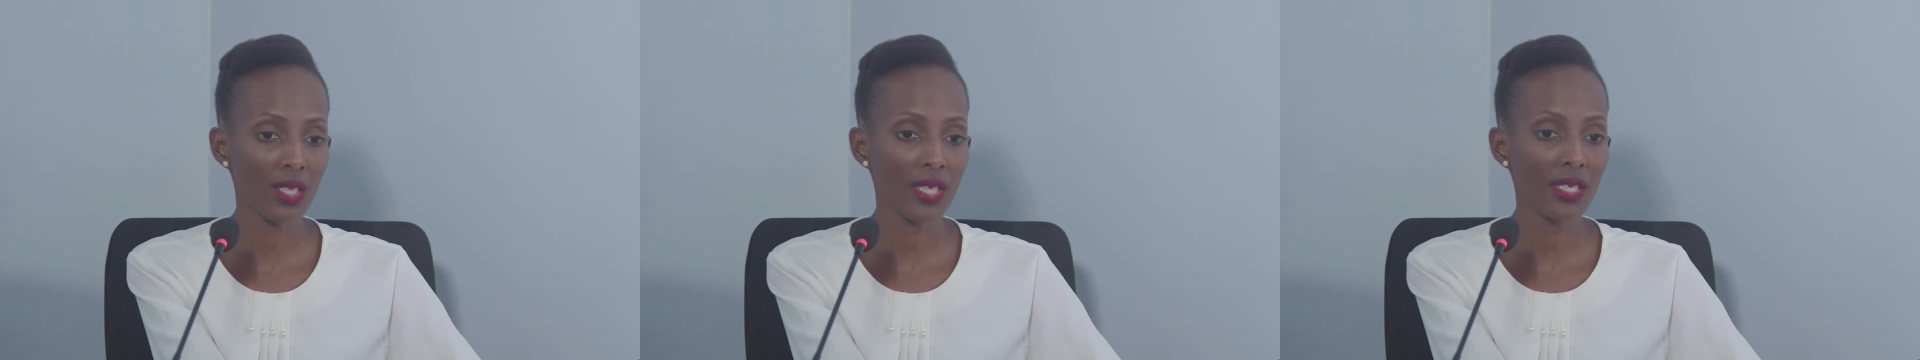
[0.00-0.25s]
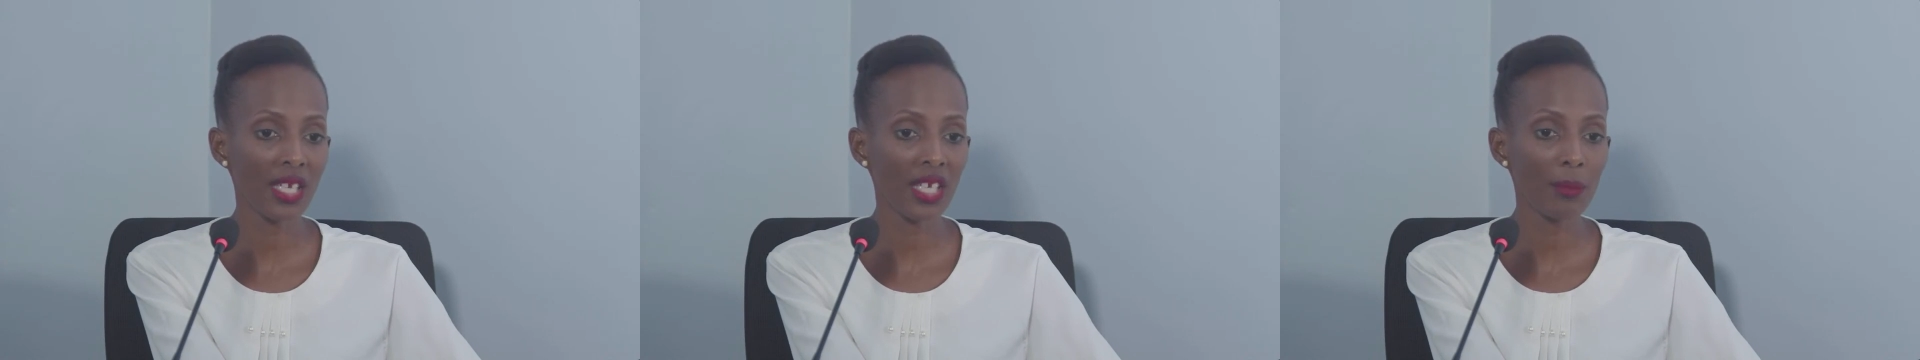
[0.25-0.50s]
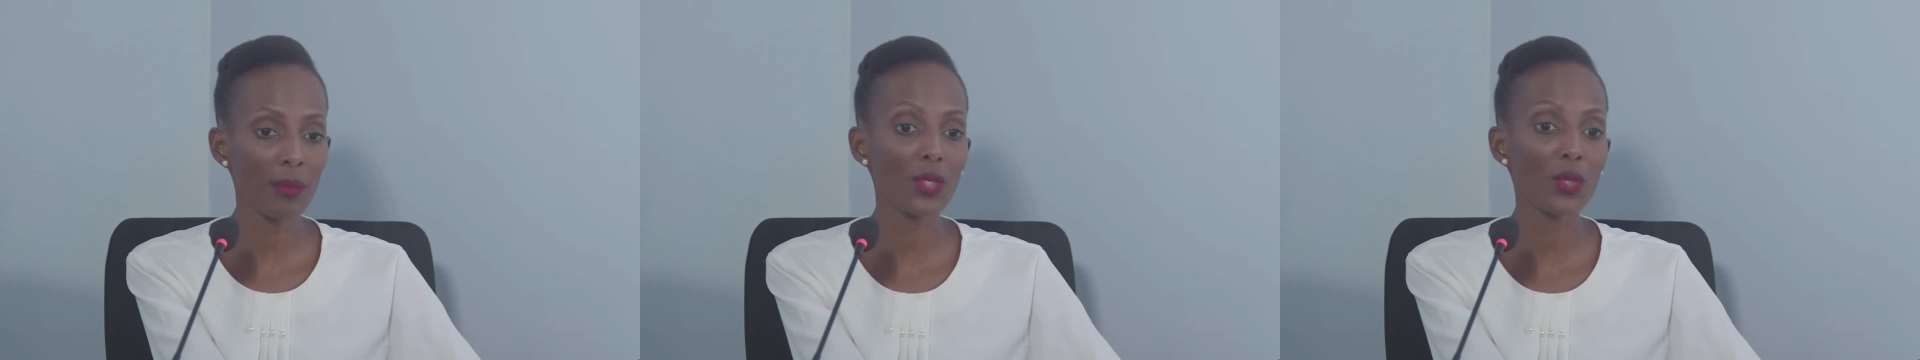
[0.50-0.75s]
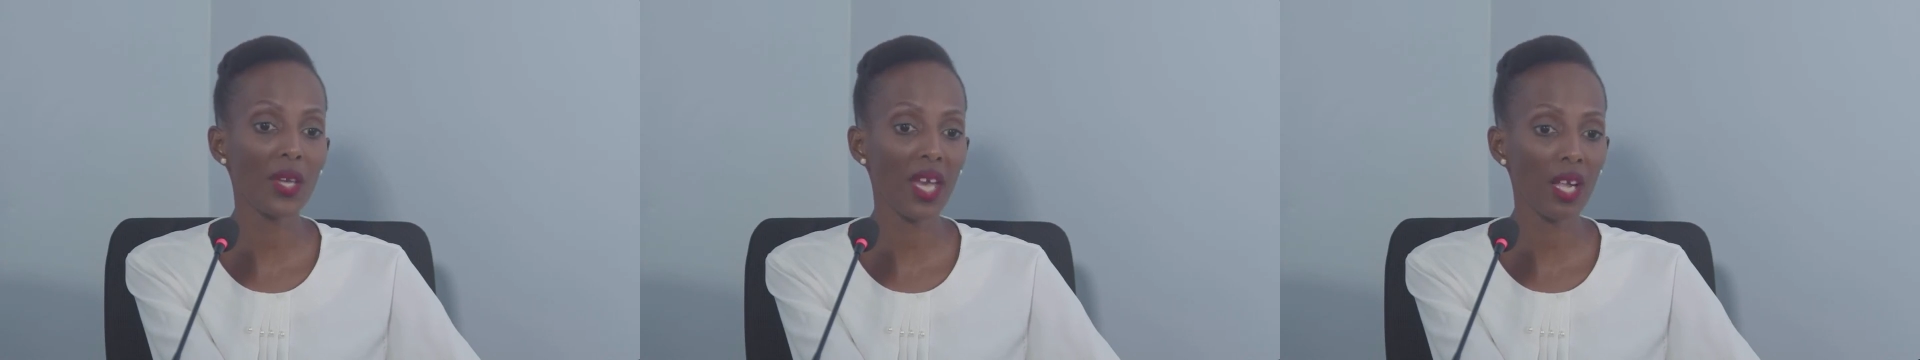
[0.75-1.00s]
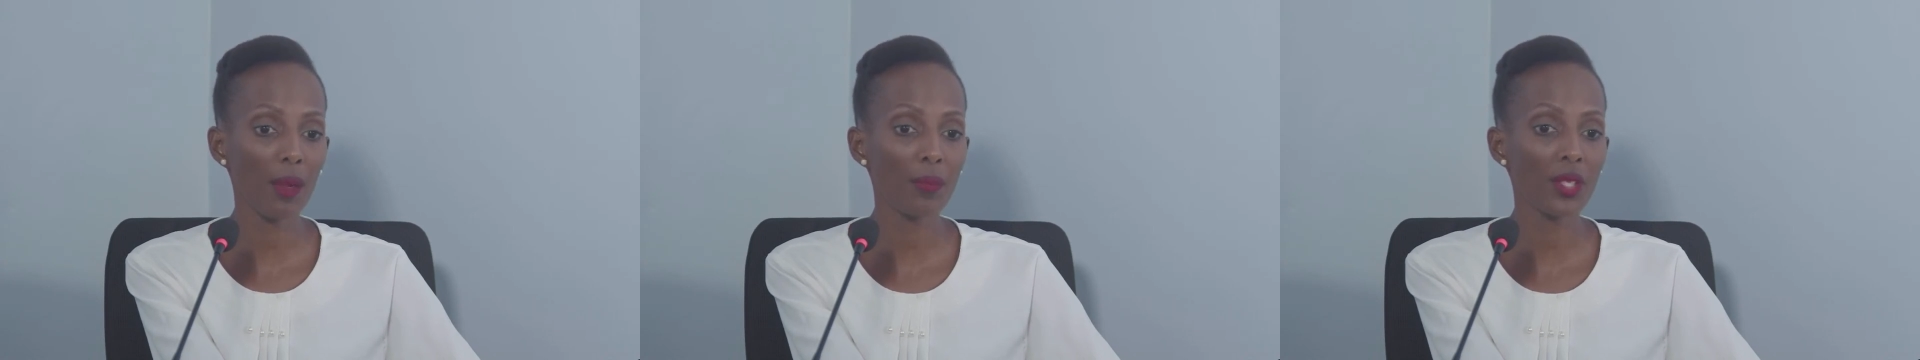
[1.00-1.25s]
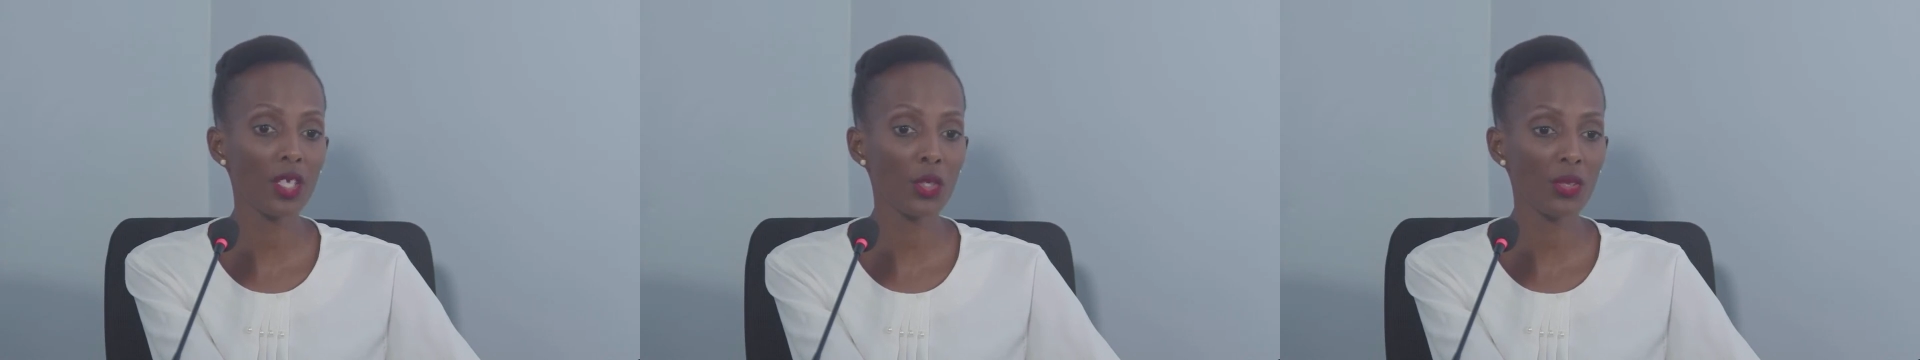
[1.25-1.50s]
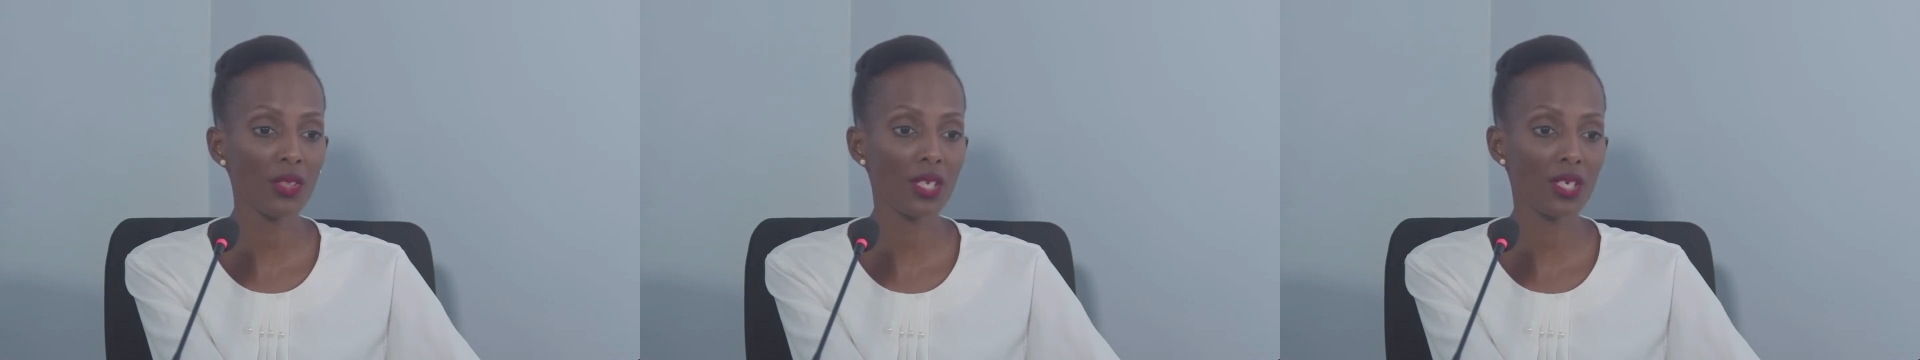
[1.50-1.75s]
that aims to help the youth